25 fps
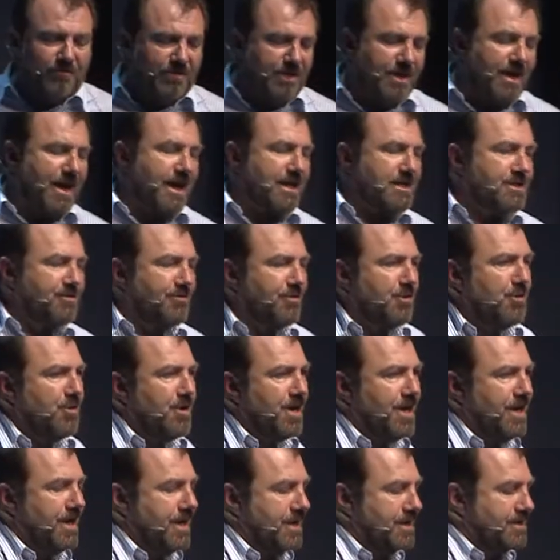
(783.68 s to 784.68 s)
the next few
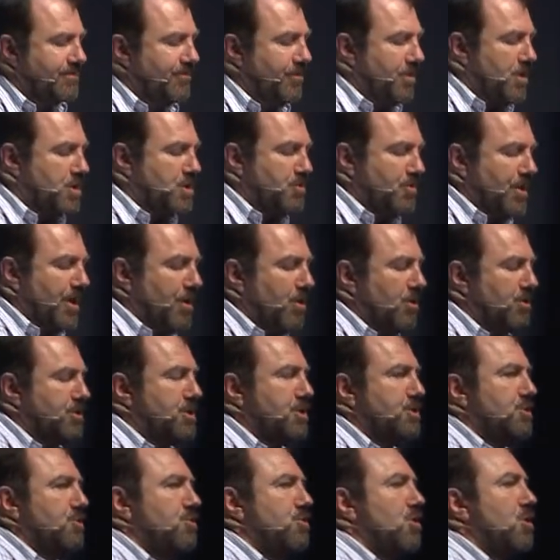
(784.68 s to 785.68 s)
years, Virgin went on to
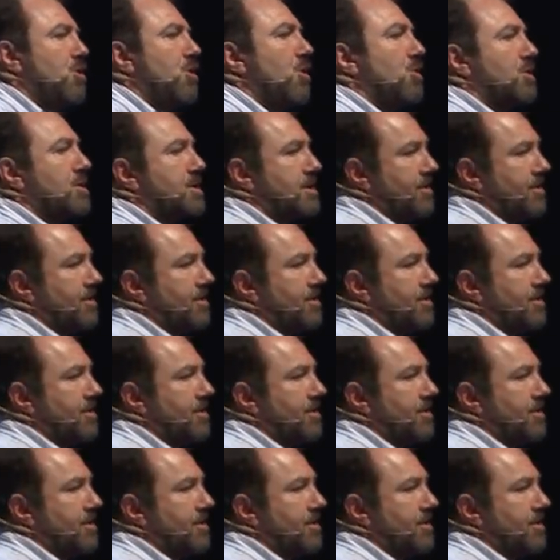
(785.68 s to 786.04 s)
do lots